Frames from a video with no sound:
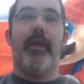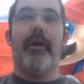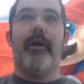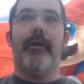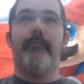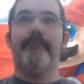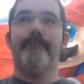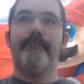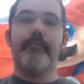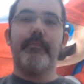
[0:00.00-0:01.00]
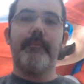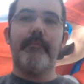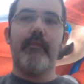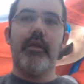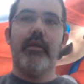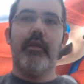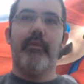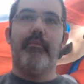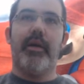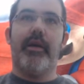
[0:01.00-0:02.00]

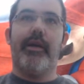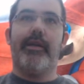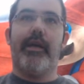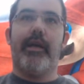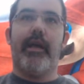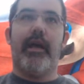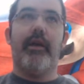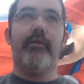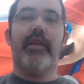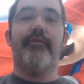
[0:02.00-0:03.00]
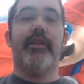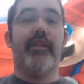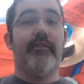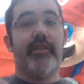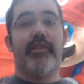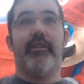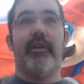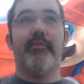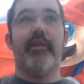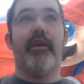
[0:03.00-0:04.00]
But I would definitely give this a
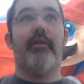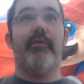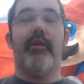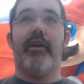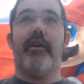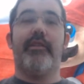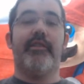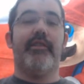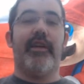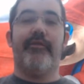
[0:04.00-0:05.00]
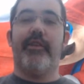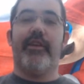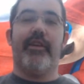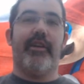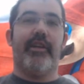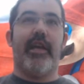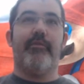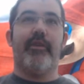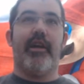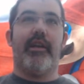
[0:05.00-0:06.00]
thumbs up. This is definitely a
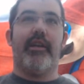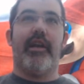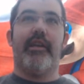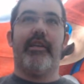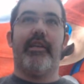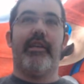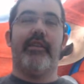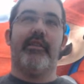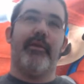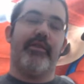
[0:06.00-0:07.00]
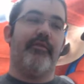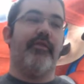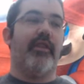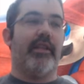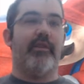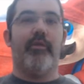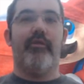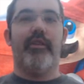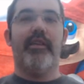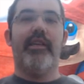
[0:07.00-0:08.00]
game you got to kind of get, especially if you like the
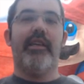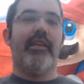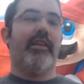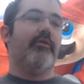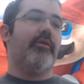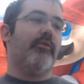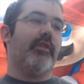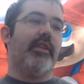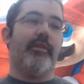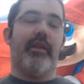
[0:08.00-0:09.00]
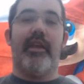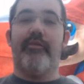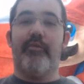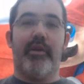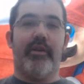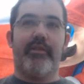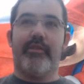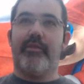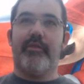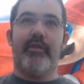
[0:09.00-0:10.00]
movie. It was only 11
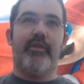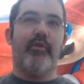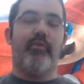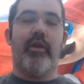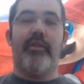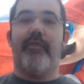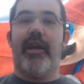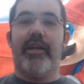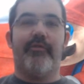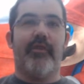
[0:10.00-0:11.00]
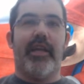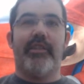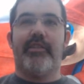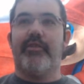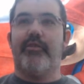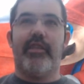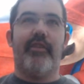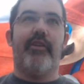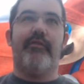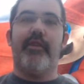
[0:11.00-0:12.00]
bucks. You could probably find it for like 6 or
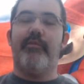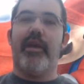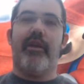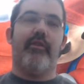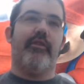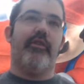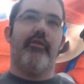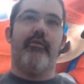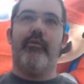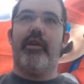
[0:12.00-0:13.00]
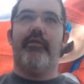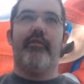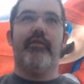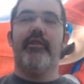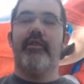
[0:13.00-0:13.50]
7 off eBay or, you know, whatever.